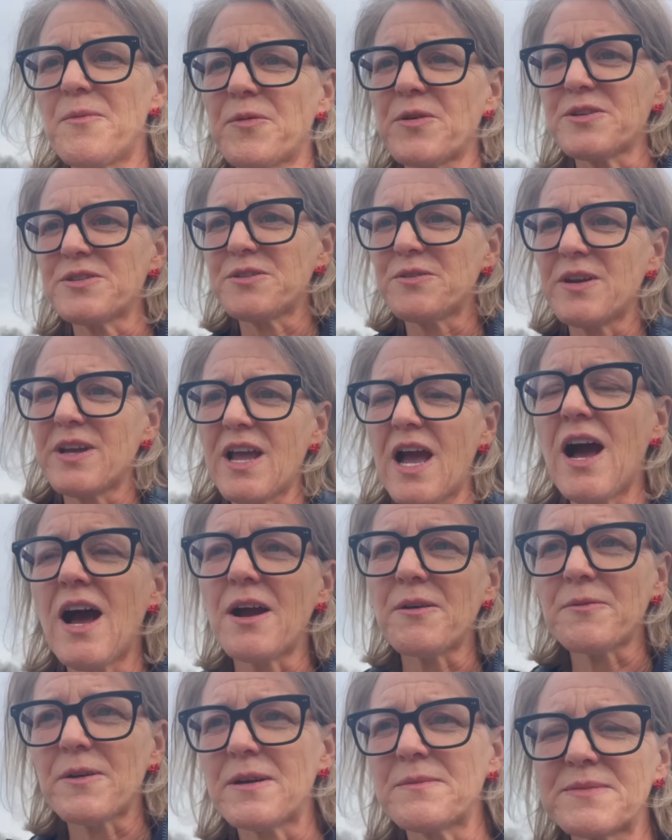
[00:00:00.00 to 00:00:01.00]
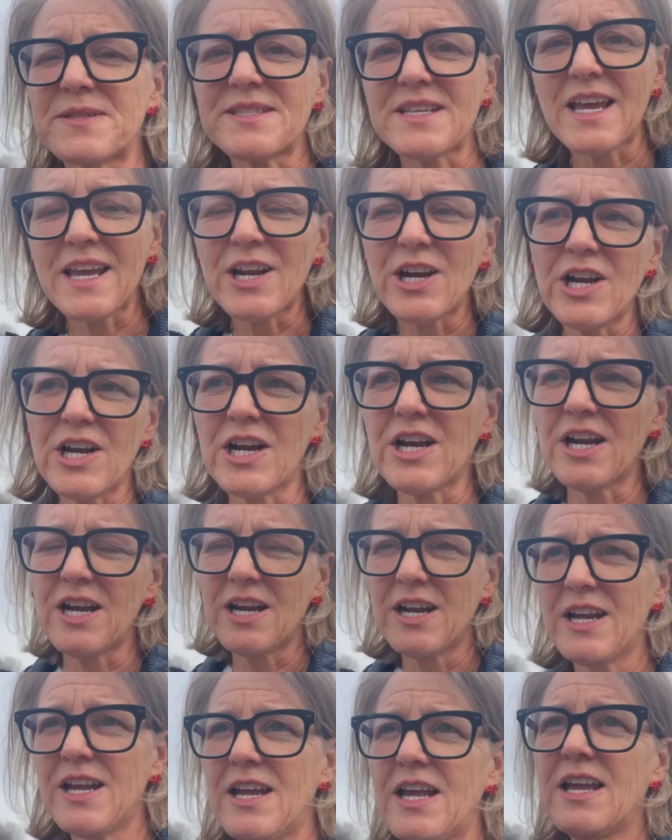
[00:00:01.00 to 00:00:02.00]
we're doing hot rum cider,
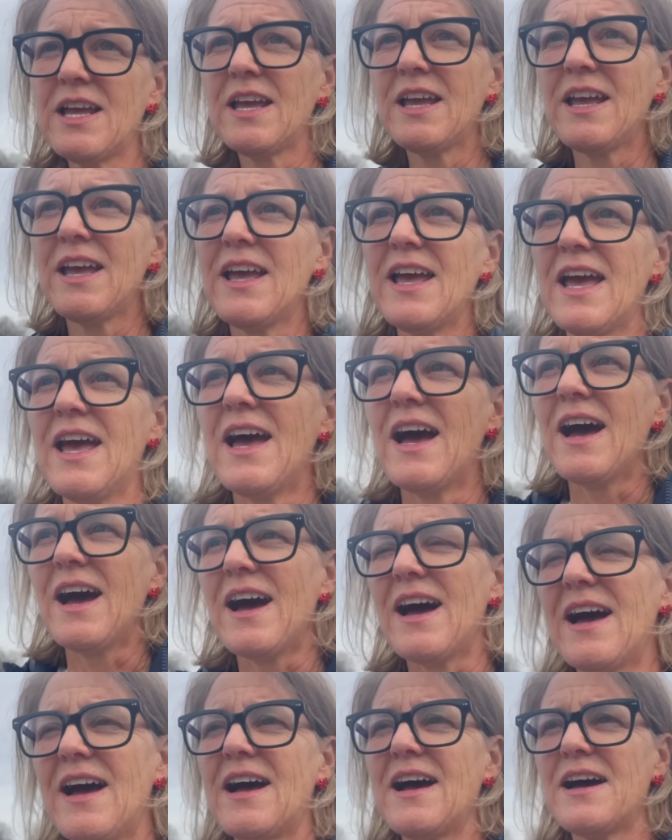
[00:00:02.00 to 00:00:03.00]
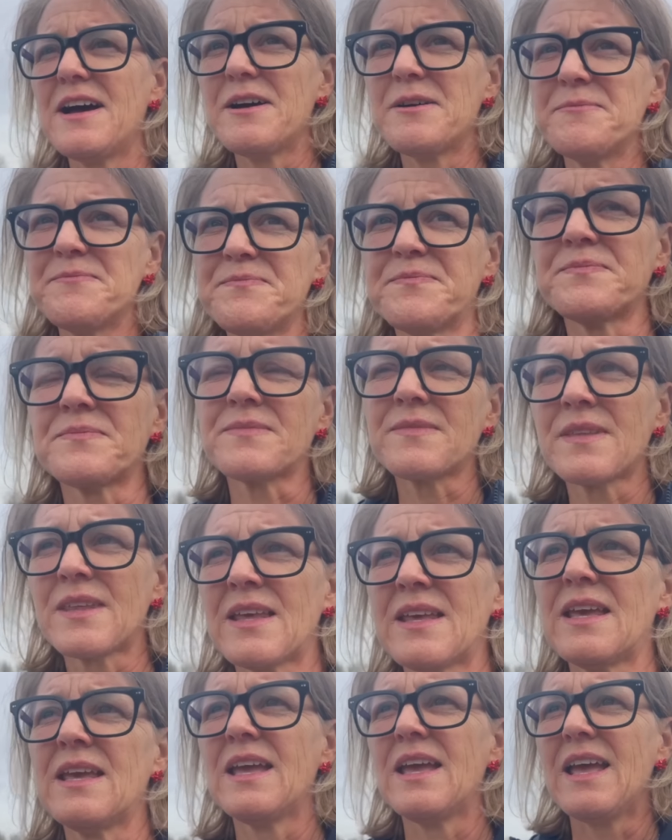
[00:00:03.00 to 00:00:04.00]
um,
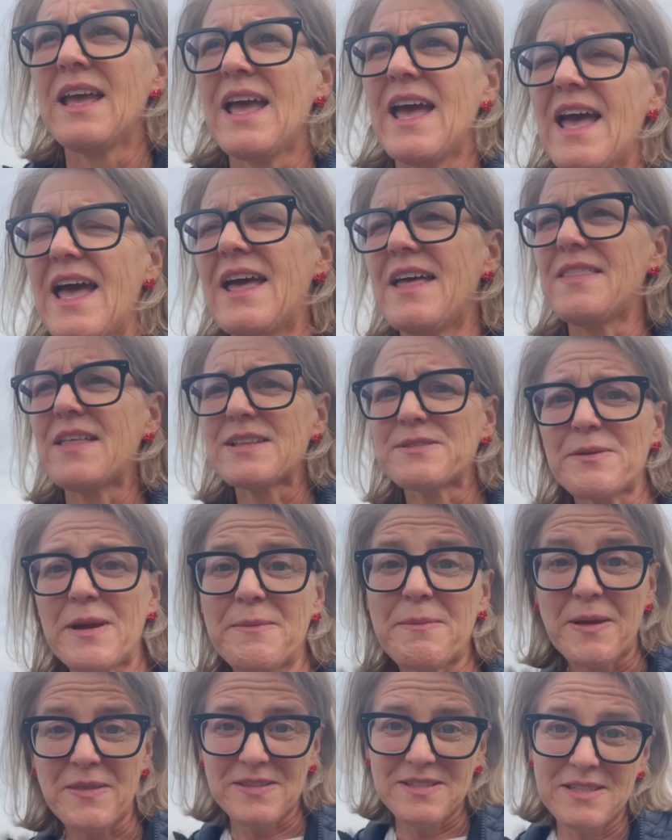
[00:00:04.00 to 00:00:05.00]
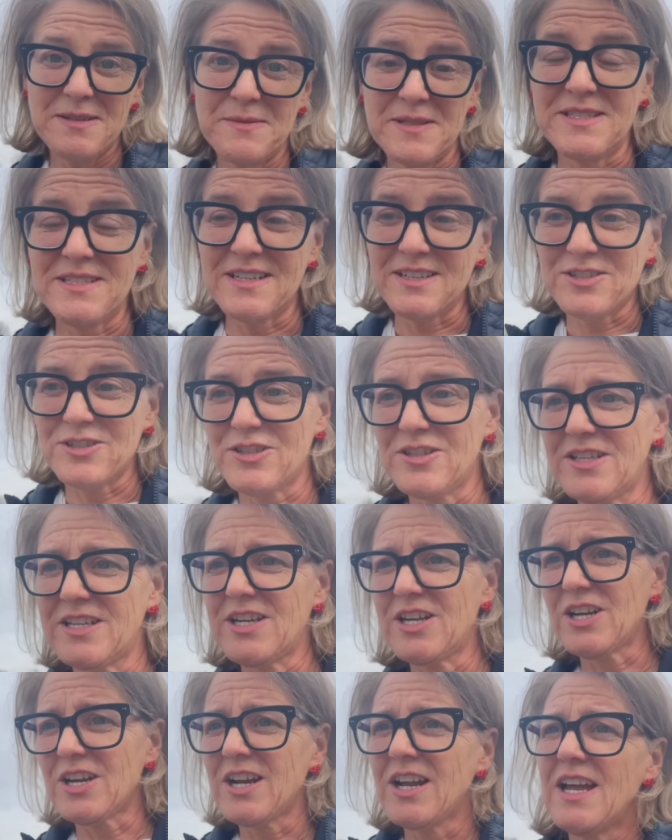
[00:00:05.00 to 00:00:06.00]
and that's why I bought the cinnamon sticks
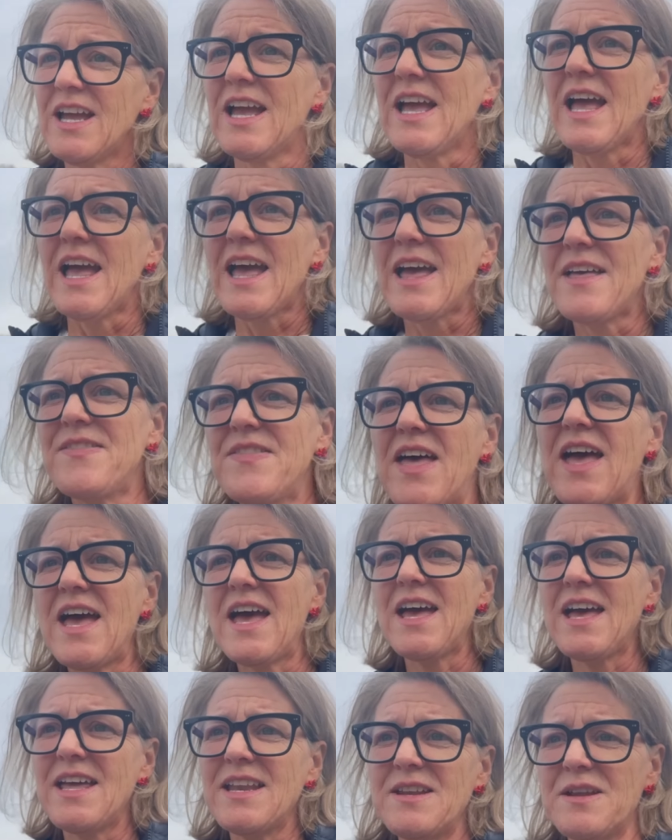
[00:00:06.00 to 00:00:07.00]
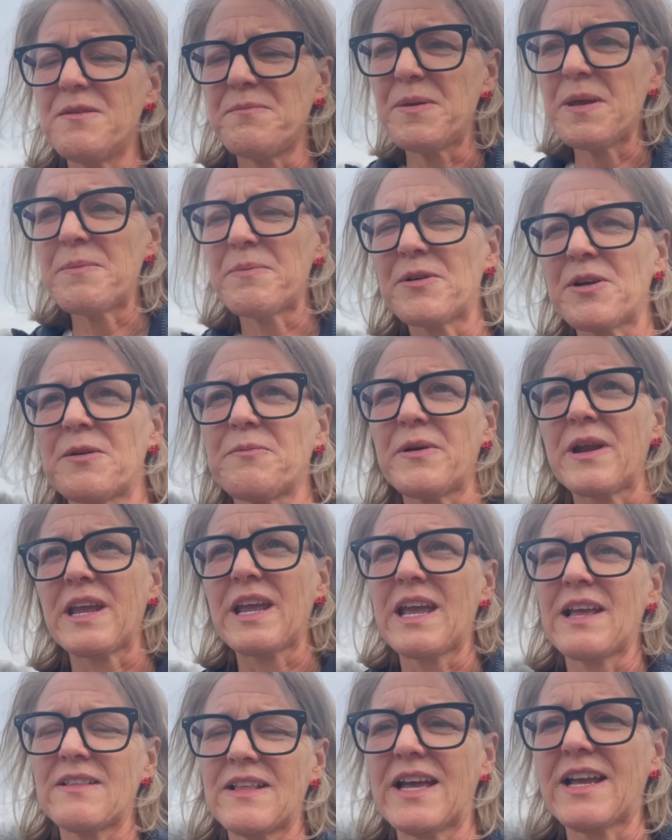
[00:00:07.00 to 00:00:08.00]
earlier. And then people are
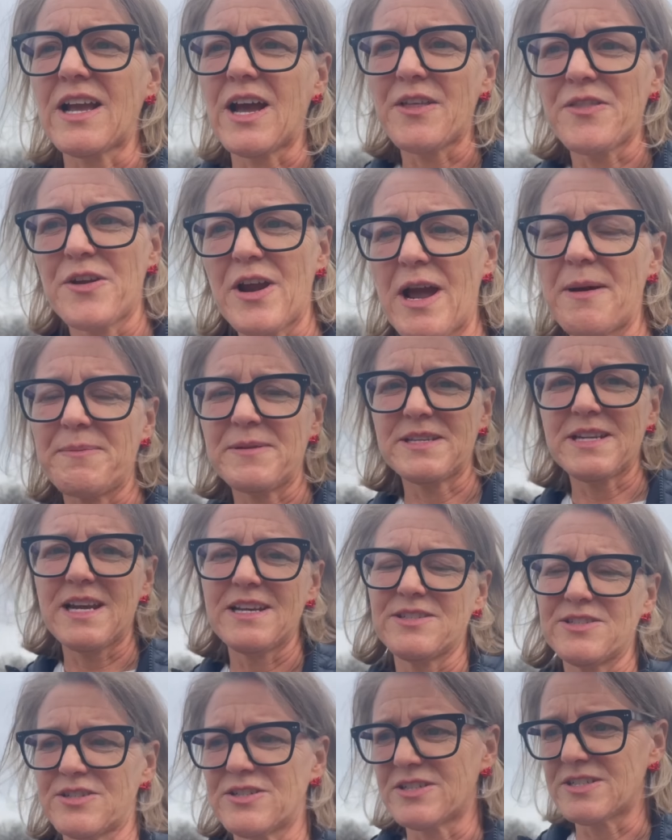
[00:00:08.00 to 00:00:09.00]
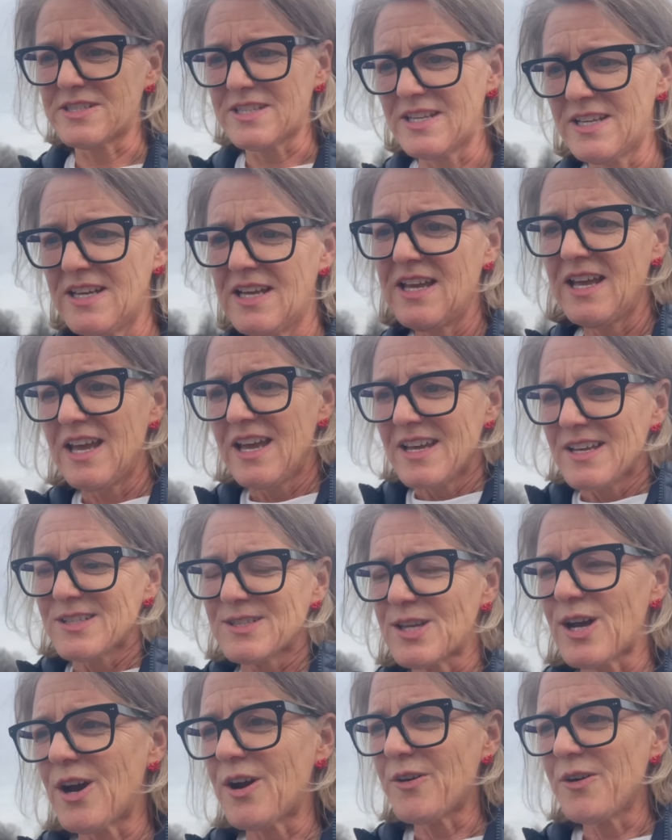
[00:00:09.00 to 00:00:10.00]
bringing like other appetizers.
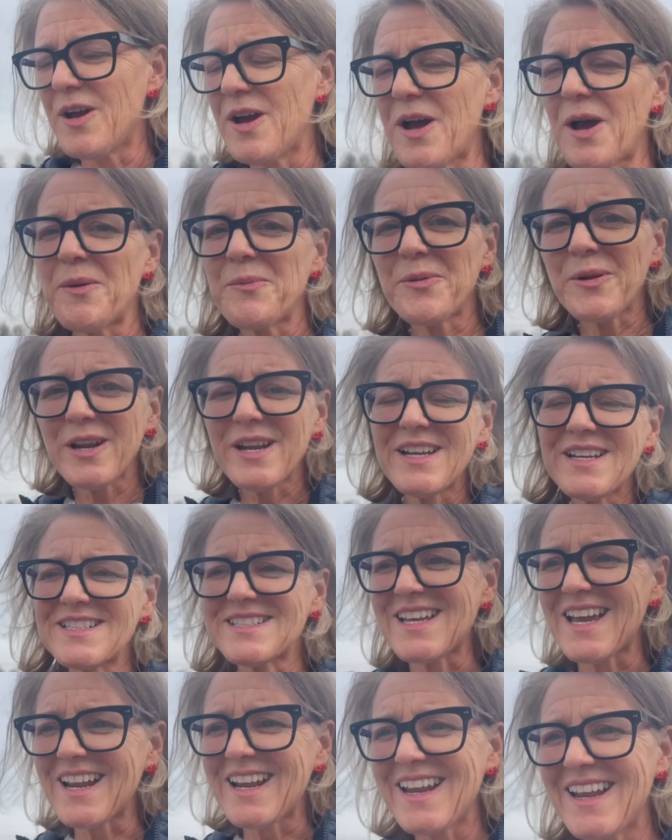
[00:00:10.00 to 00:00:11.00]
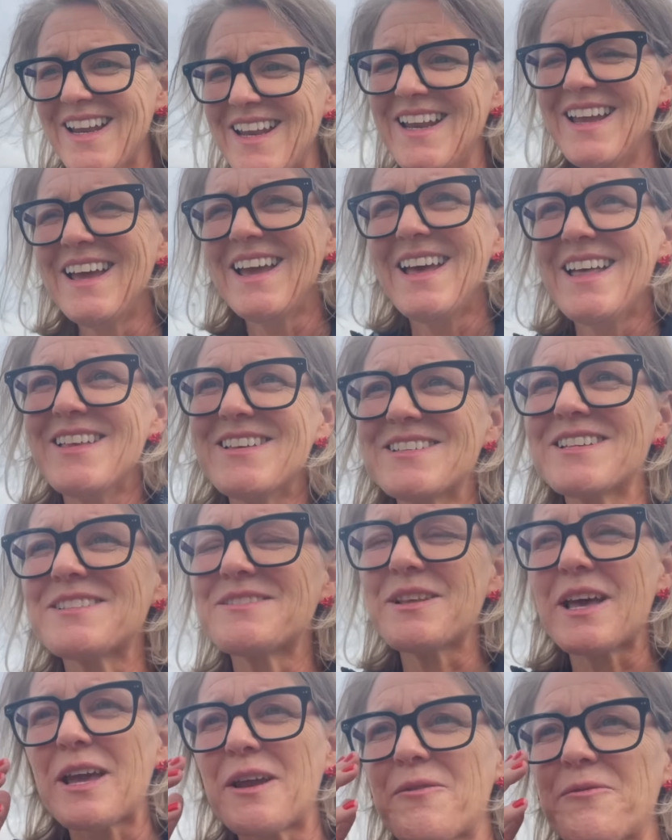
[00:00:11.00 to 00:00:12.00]
So I'm pretty excited. This is
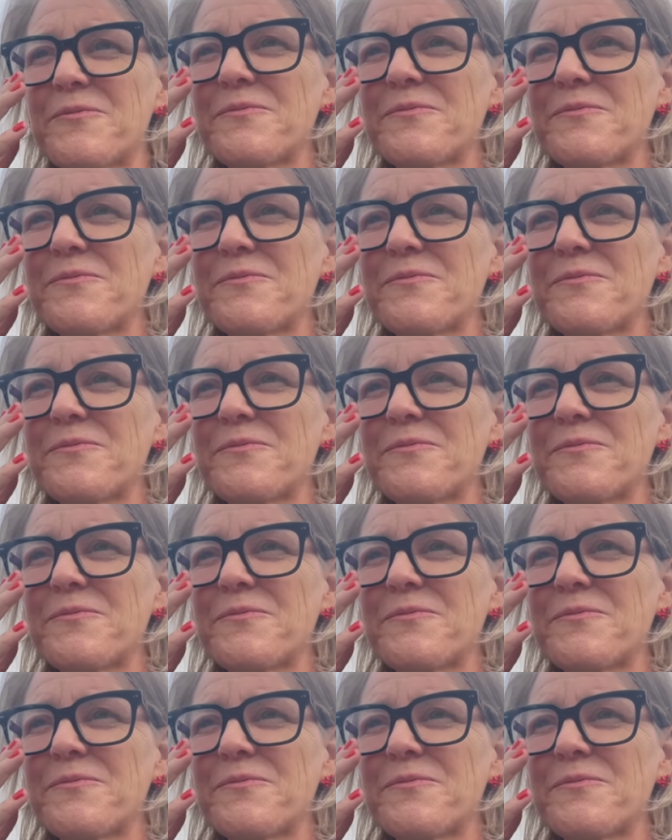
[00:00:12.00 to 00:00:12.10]
like